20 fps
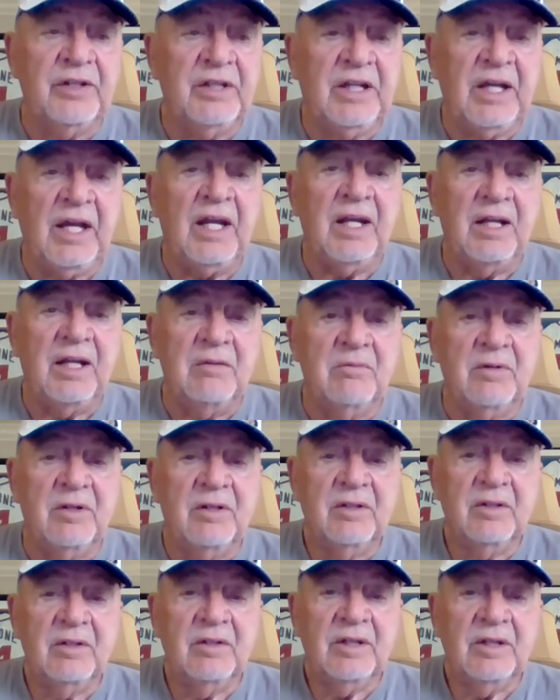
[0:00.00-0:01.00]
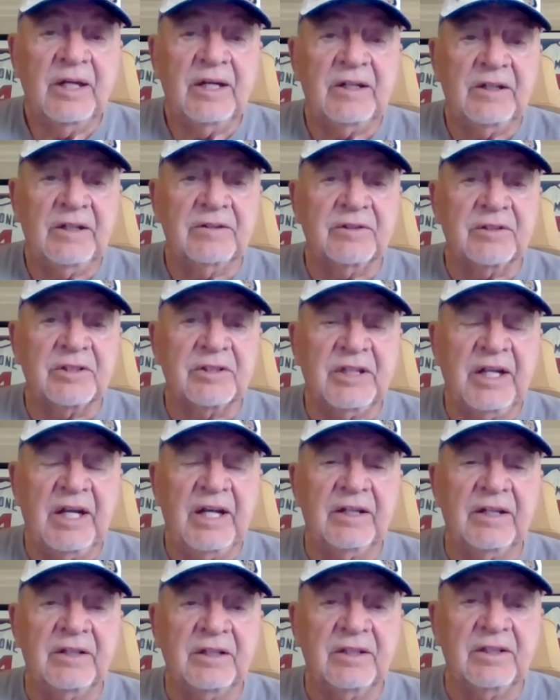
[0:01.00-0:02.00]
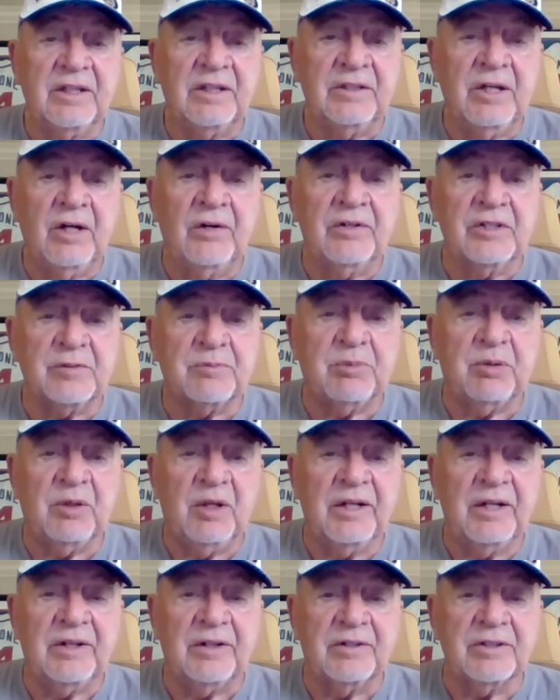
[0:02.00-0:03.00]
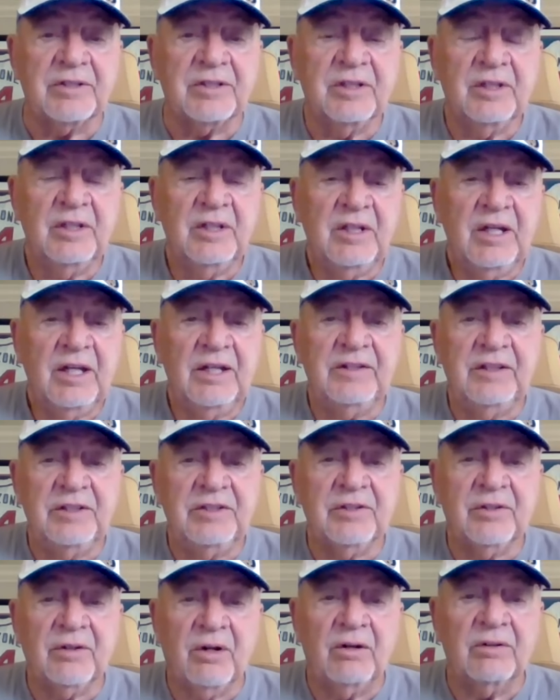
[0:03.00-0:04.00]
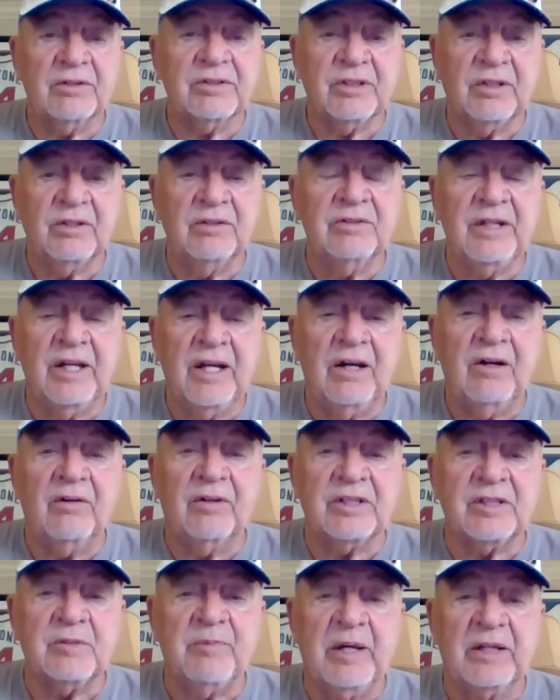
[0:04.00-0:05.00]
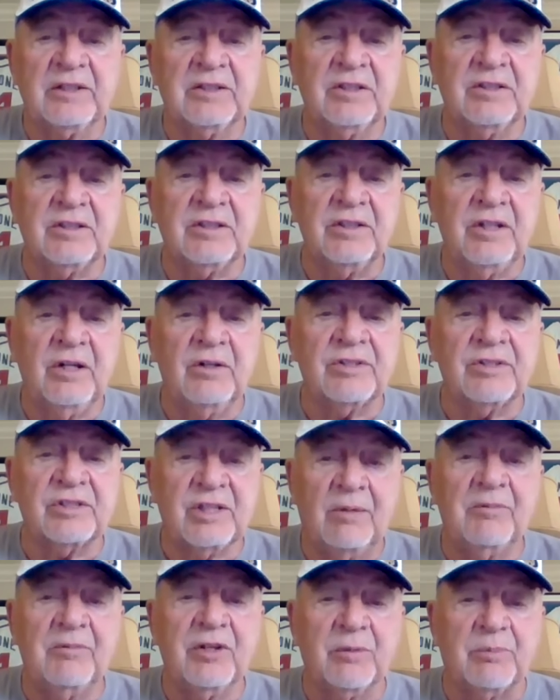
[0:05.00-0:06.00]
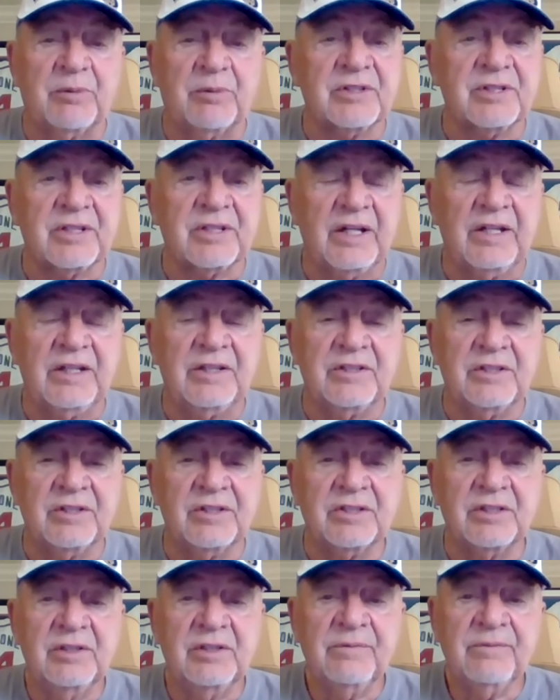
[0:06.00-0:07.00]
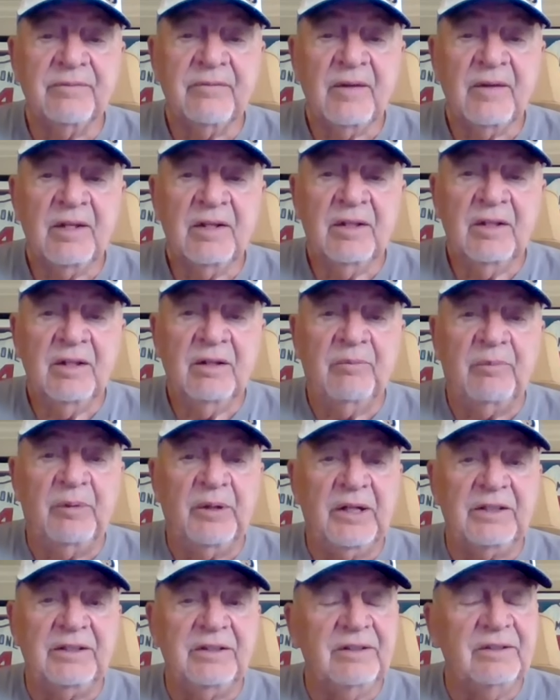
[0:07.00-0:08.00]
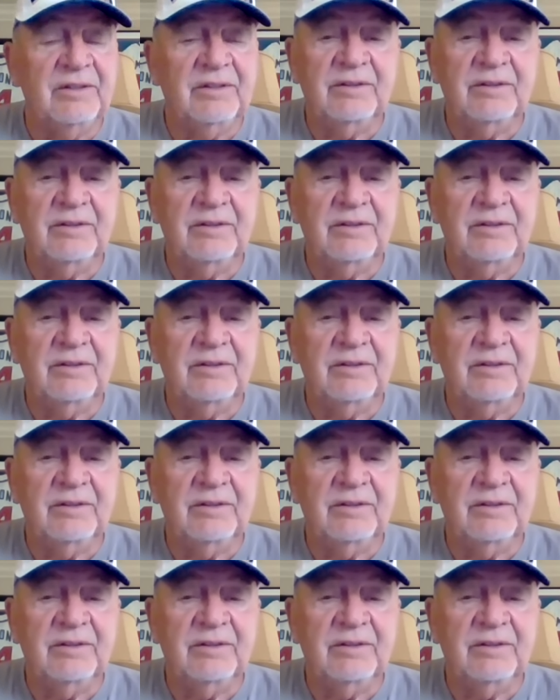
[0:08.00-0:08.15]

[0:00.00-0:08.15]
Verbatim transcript: the game and understand it and know his players, and then you're also now expected to know some of the percentages. But